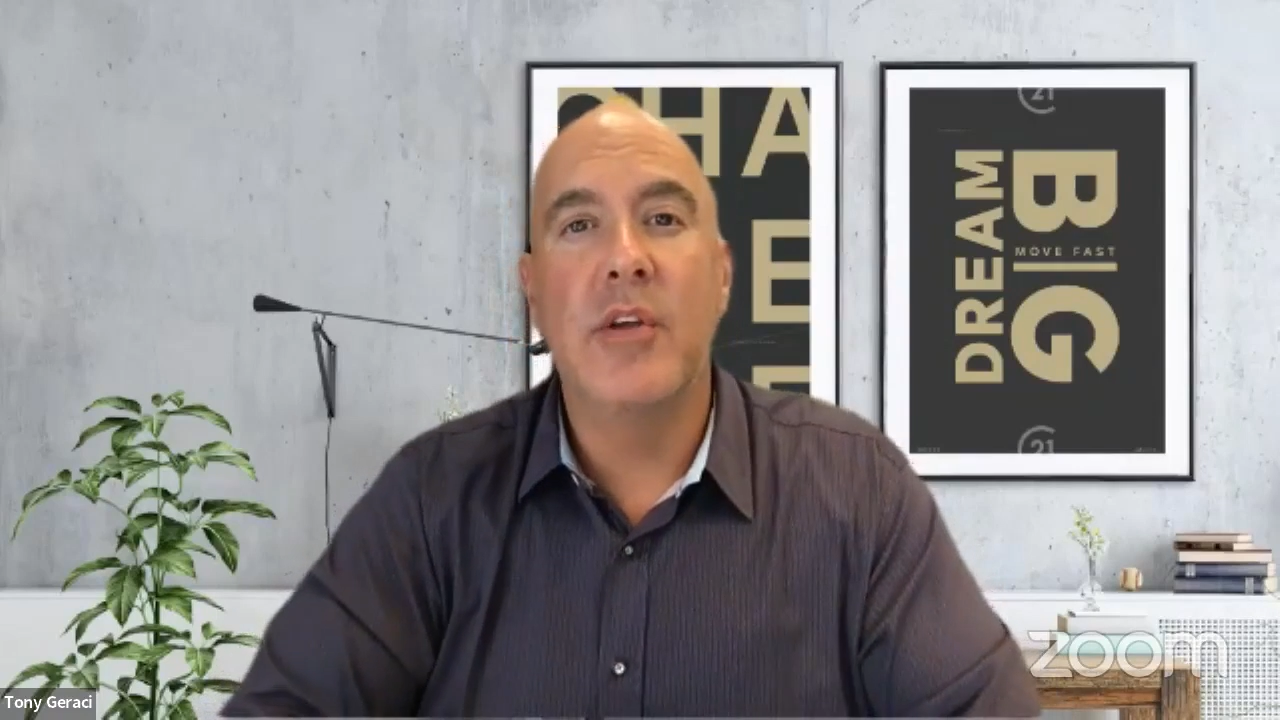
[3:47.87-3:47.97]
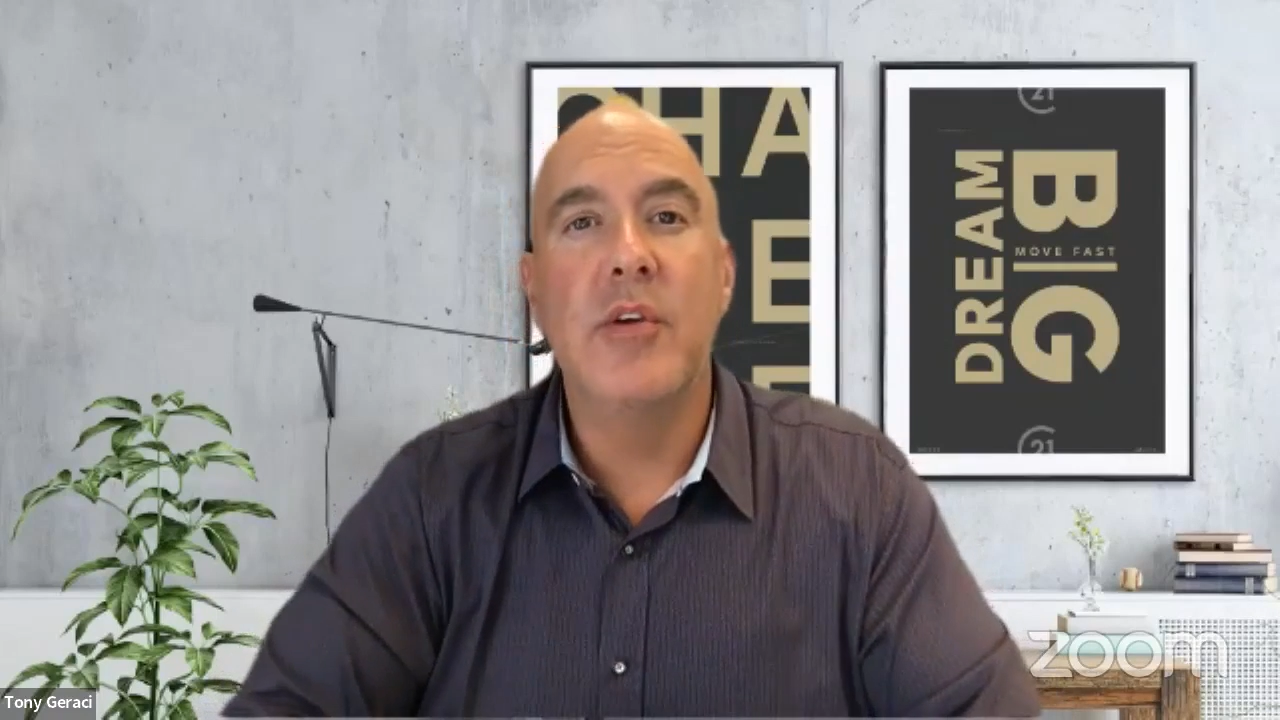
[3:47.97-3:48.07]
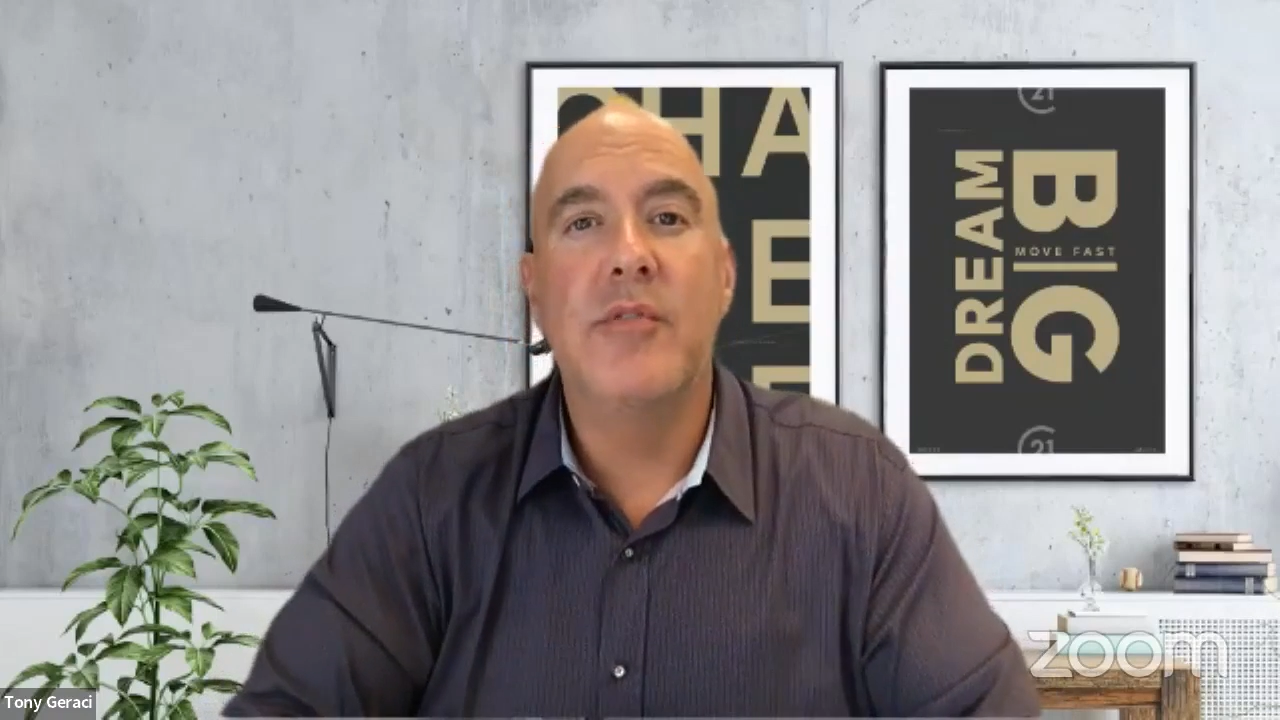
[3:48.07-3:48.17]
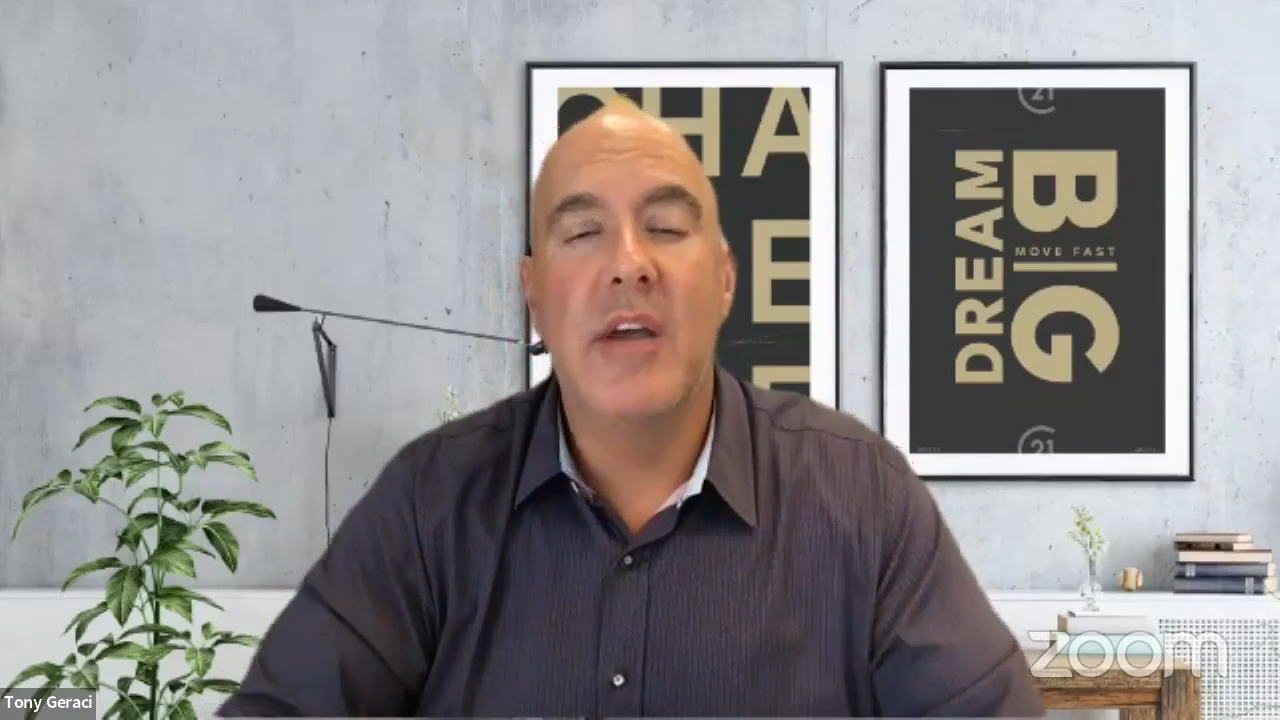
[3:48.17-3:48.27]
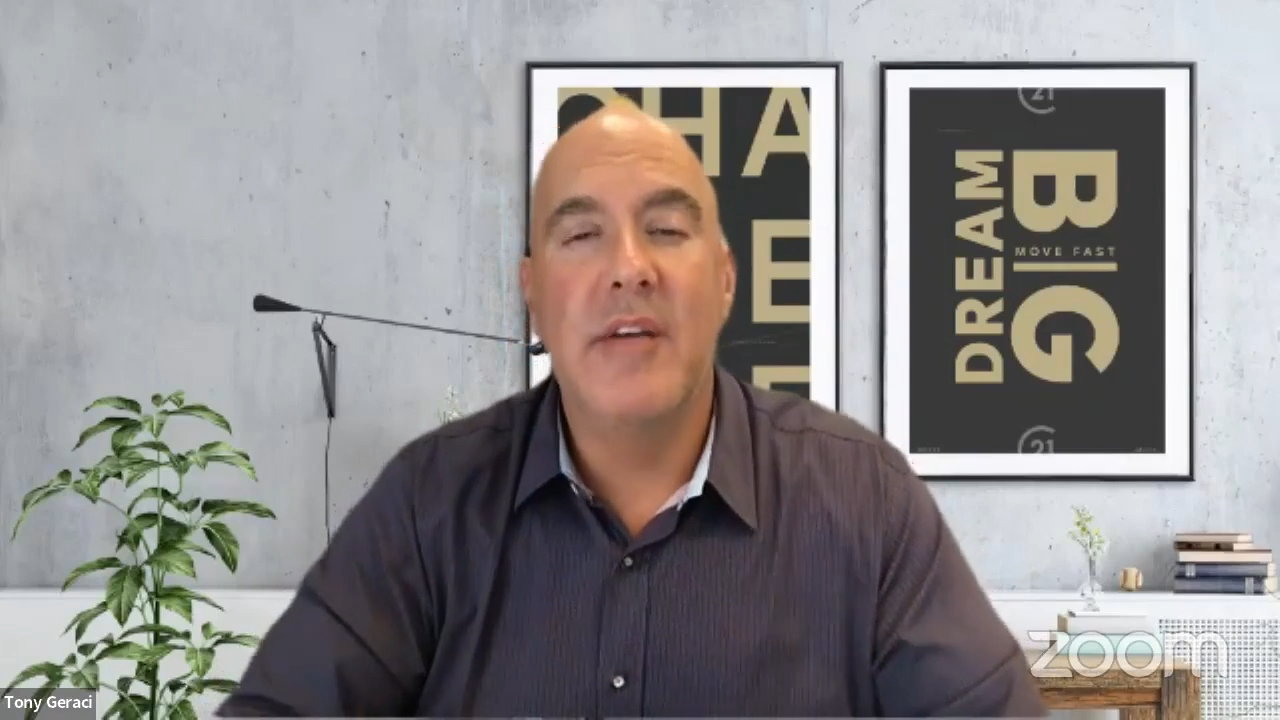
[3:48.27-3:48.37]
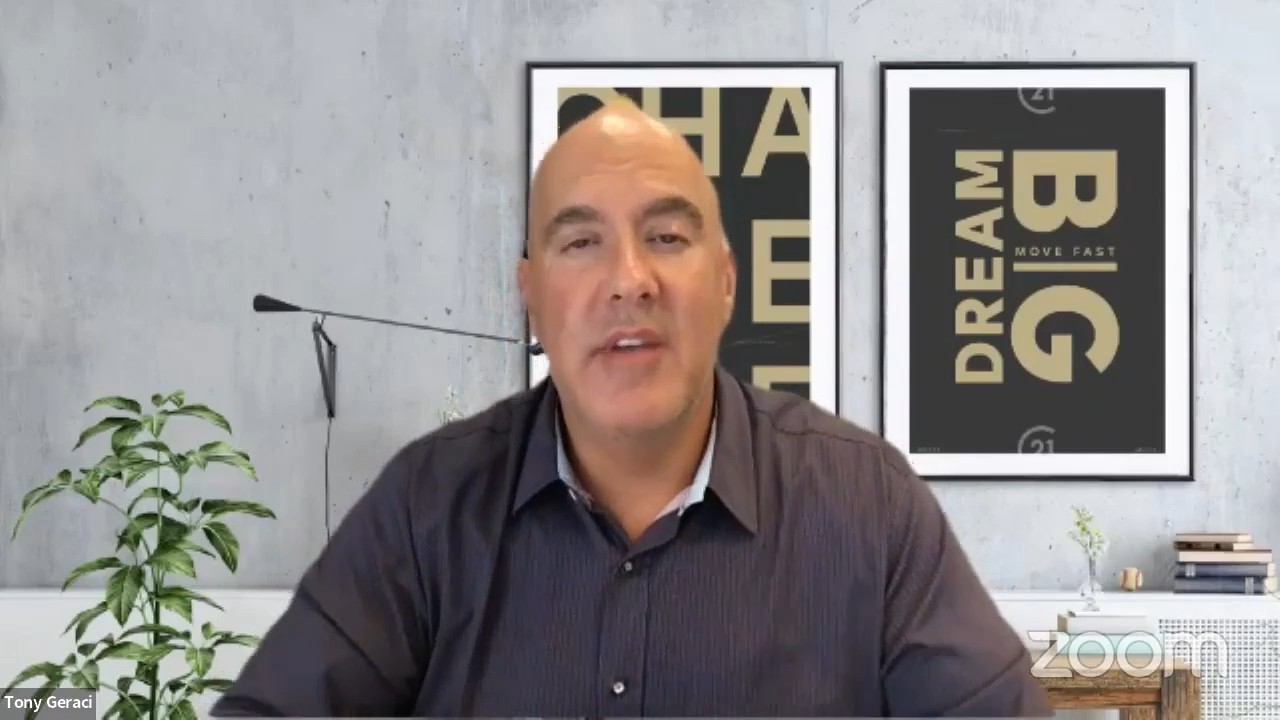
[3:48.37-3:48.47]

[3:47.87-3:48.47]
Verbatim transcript: you if you have